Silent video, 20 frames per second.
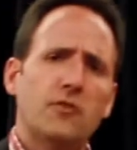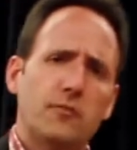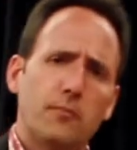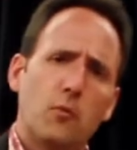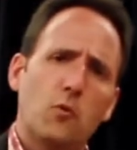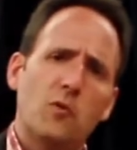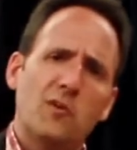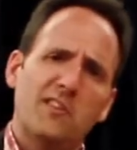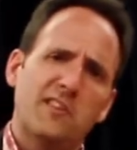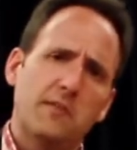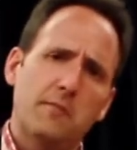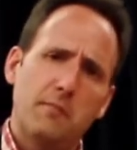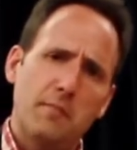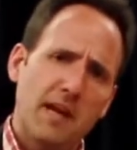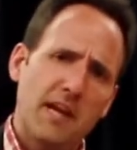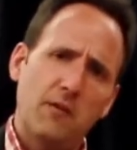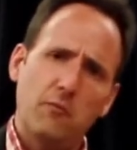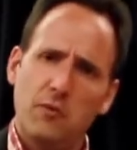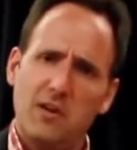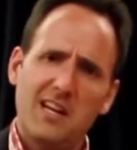Sport
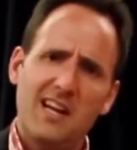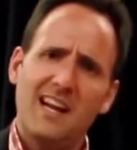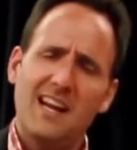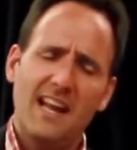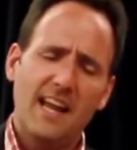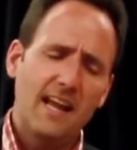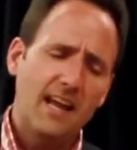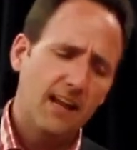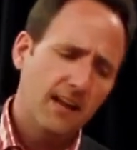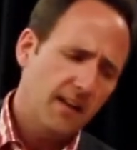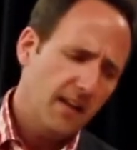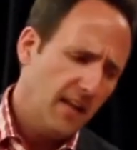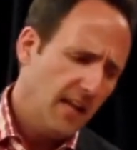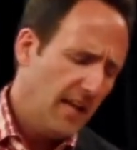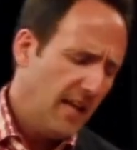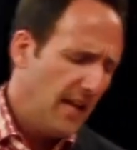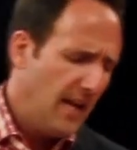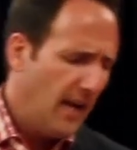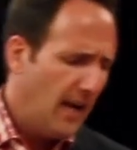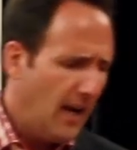debate we kind of had?
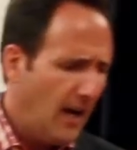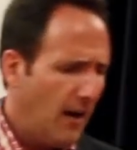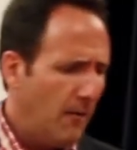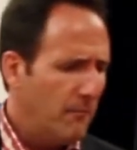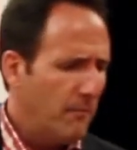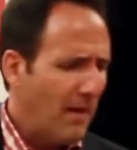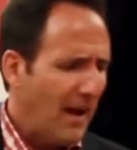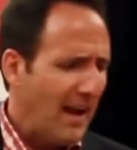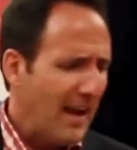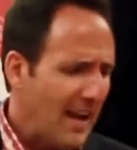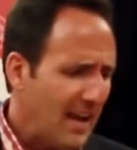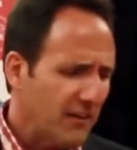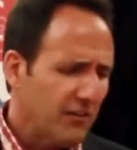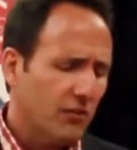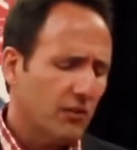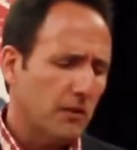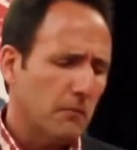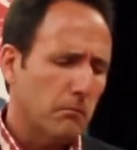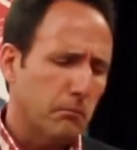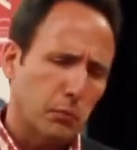Um, I
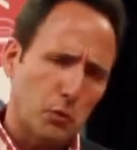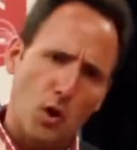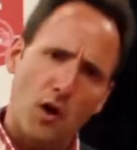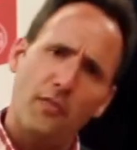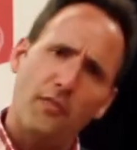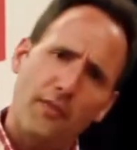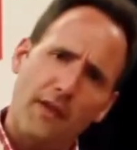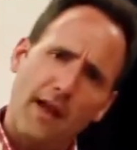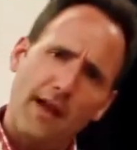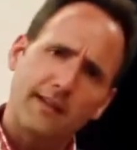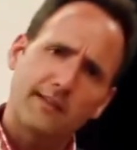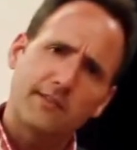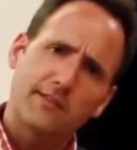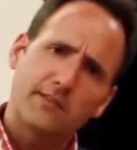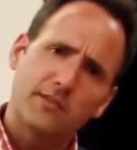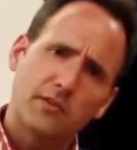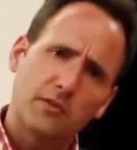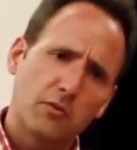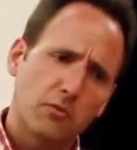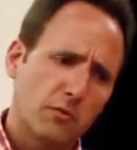actually brought
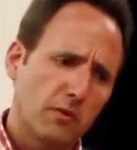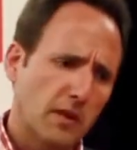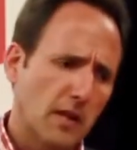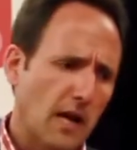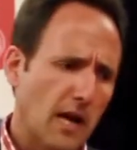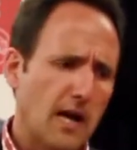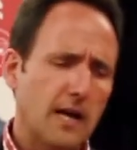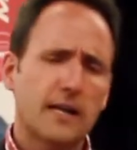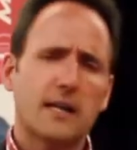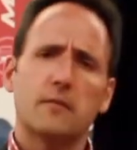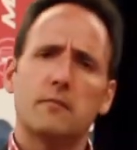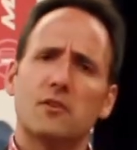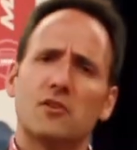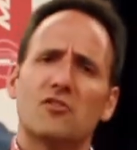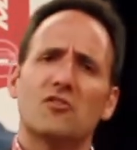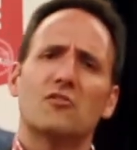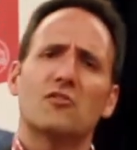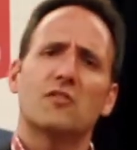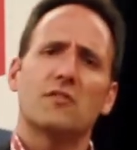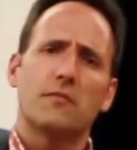that to the high
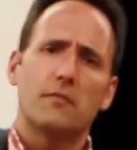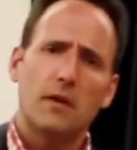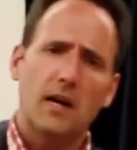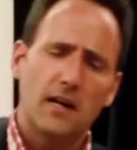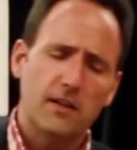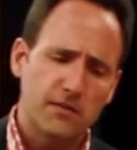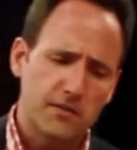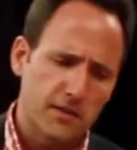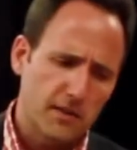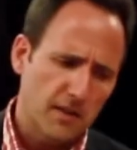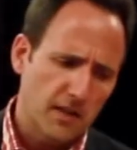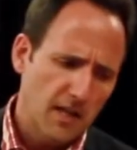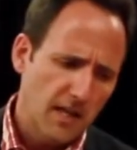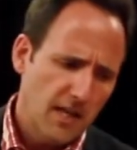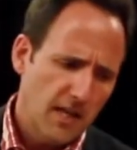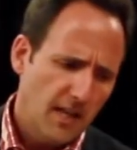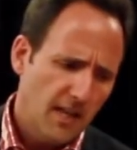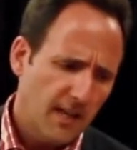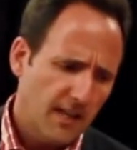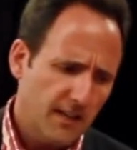commissioners of Mazda.
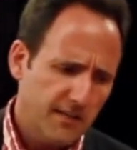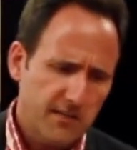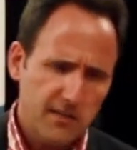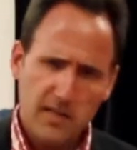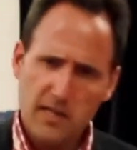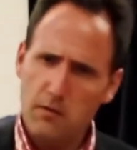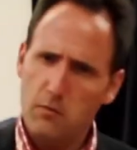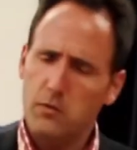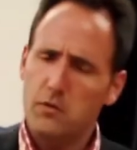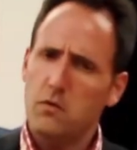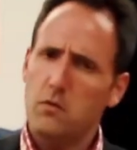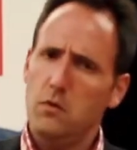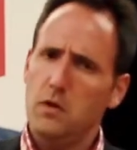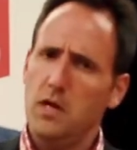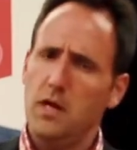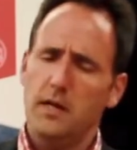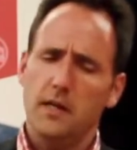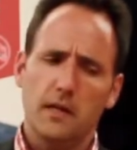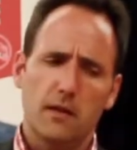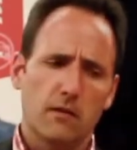And I said, hey, what's going
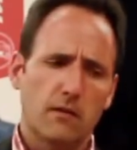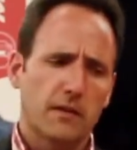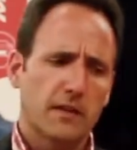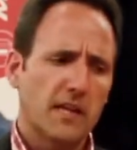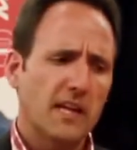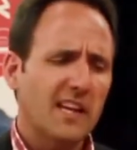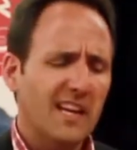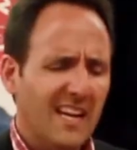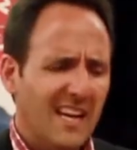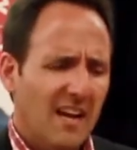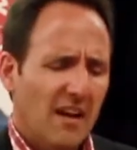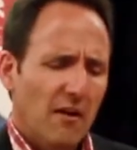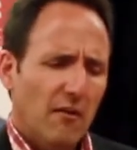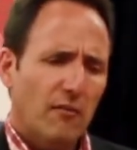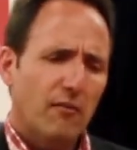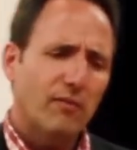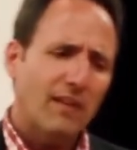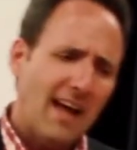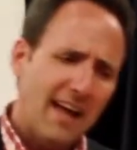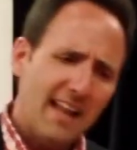on here? And they
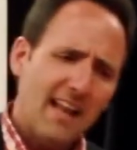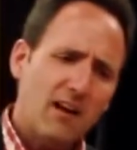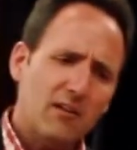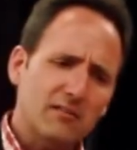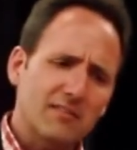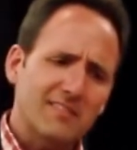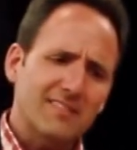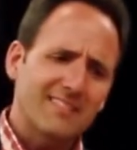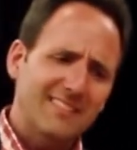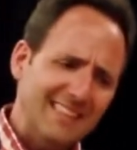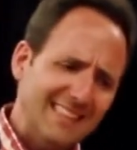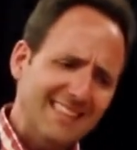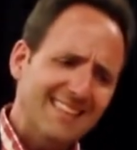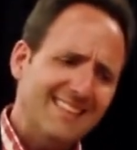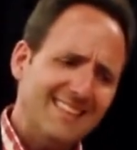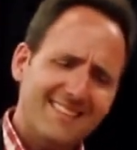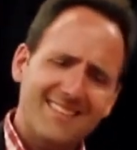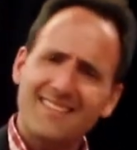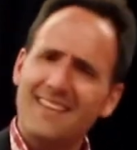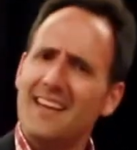flat out
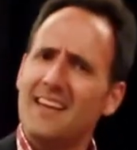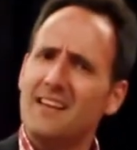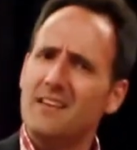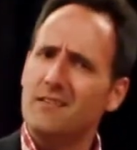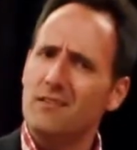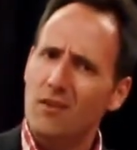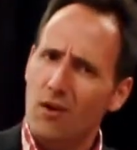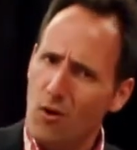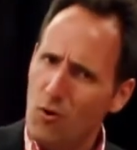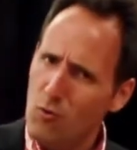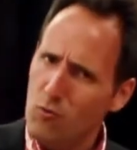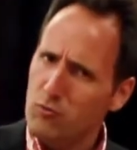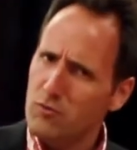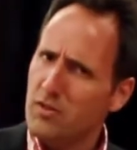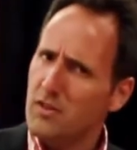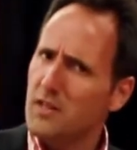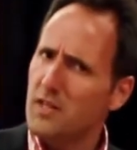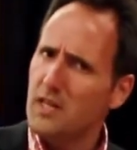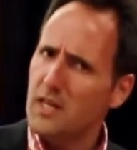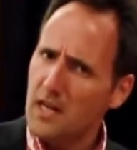didn't say no
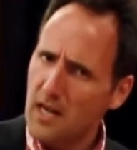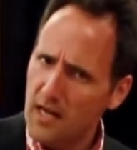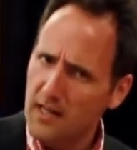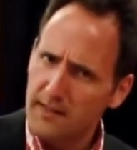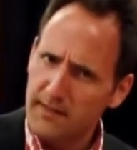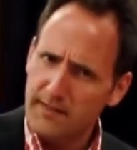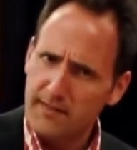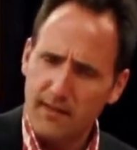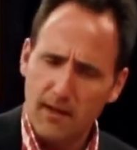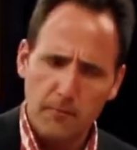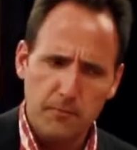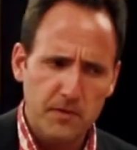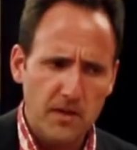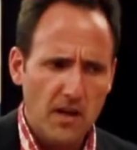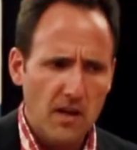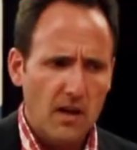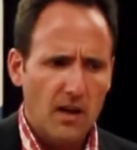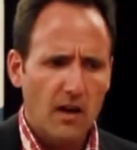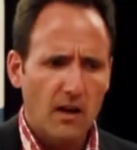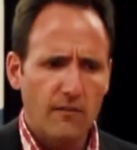to the concept
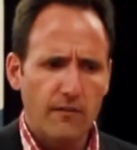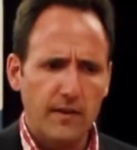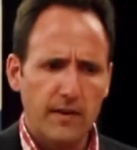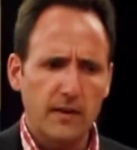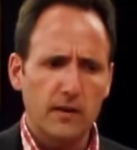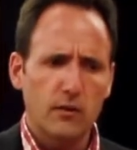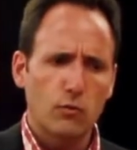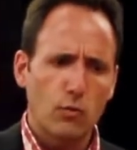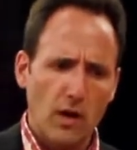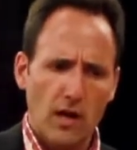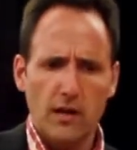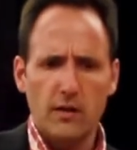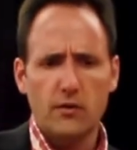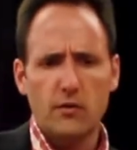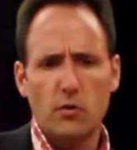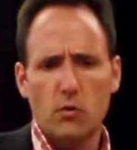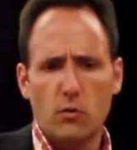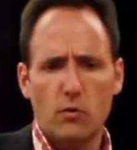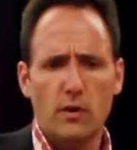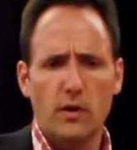of a
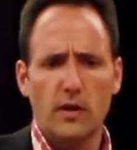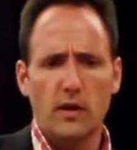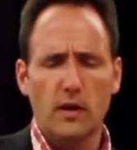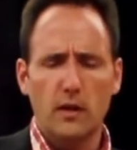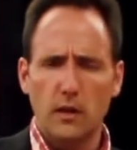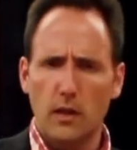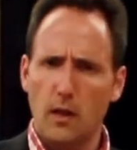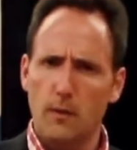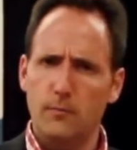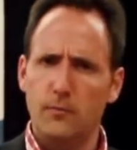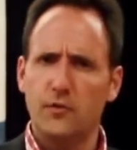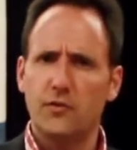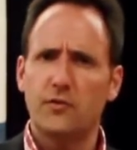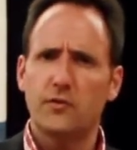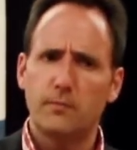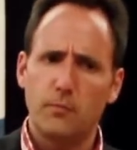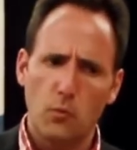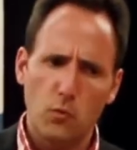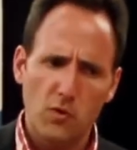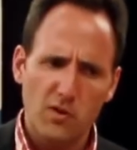Grand Touring Club
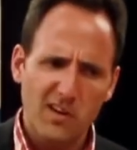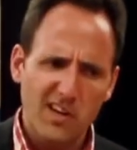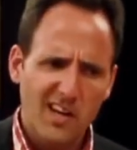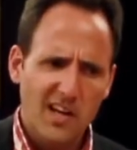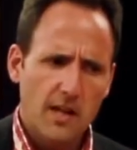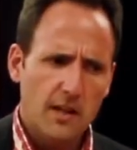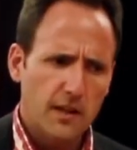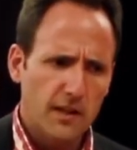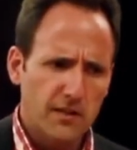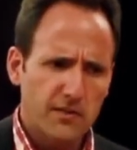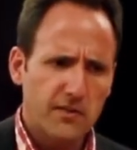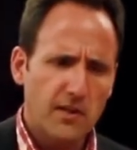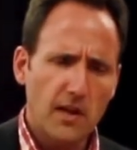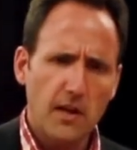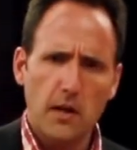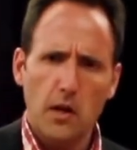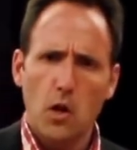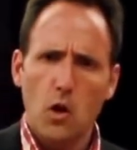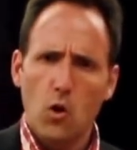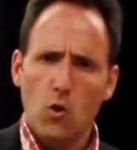sport. They
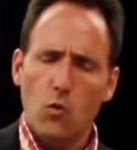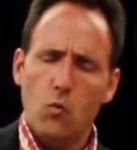said,